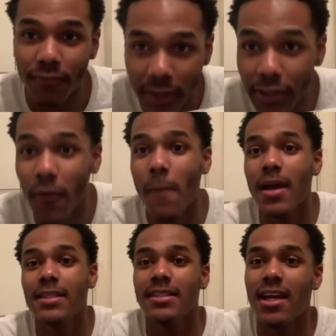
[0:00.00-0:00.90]
the video,
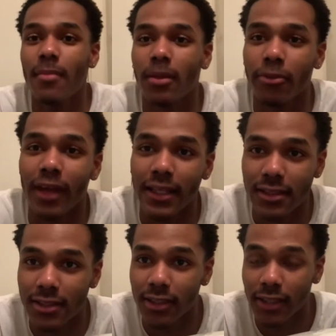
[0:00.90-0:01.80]
man. Today I'm going to react
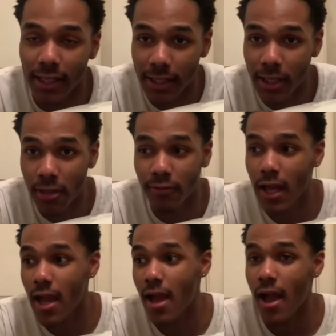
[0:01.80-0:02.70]
to NF
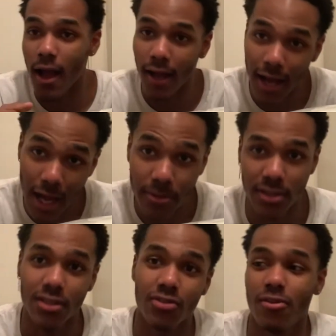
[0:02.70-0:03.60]

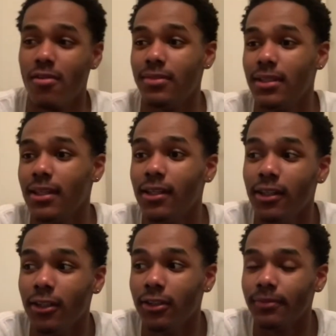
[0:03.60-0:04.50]
options, you know what I'm saying?
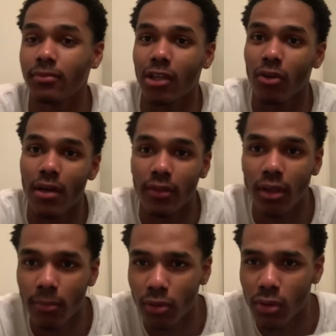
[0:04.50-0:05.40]
Uh, I know I haven't
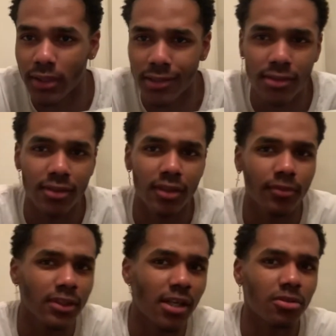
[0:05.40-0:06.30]
uploaded yesterday
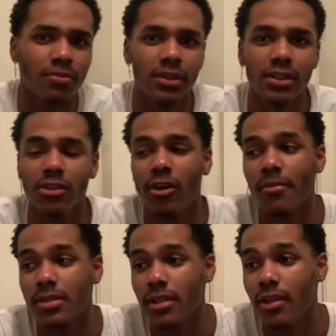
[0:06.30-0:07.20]
because I was busy, you know what
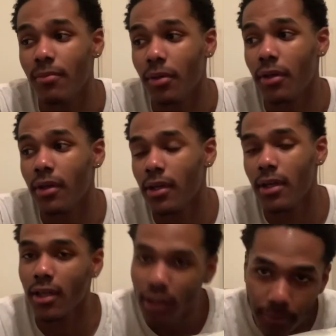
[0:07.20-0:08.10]
I'm saying?
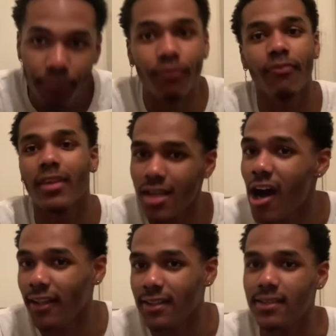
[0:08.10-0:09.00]
But you don't
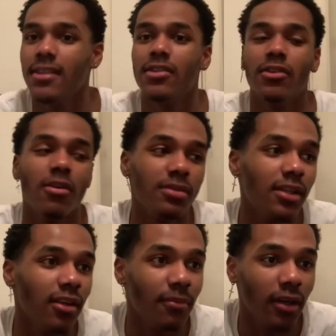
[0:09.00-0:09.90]
understand, you know what I'm
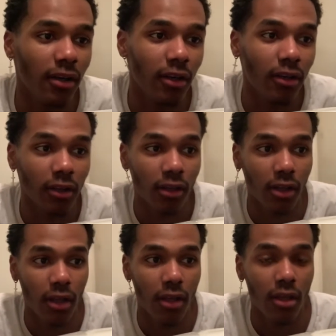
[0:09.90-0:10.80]
saying? But
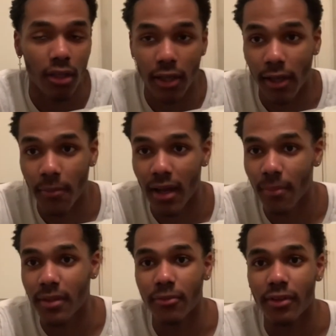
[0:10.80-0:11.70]
uh, yeah, man, I've
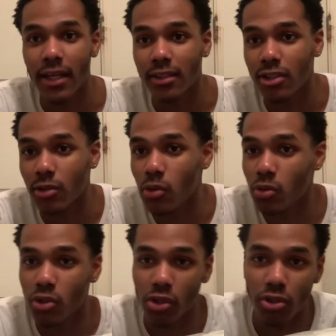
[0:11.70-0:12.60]
been reacting to the whole
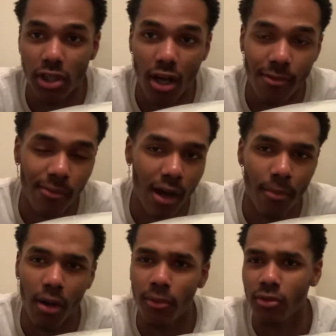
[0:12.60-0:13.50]
search album. I'm
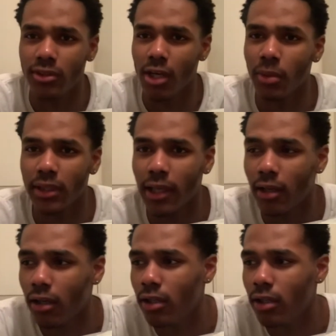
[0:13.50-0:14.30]
almost done with that.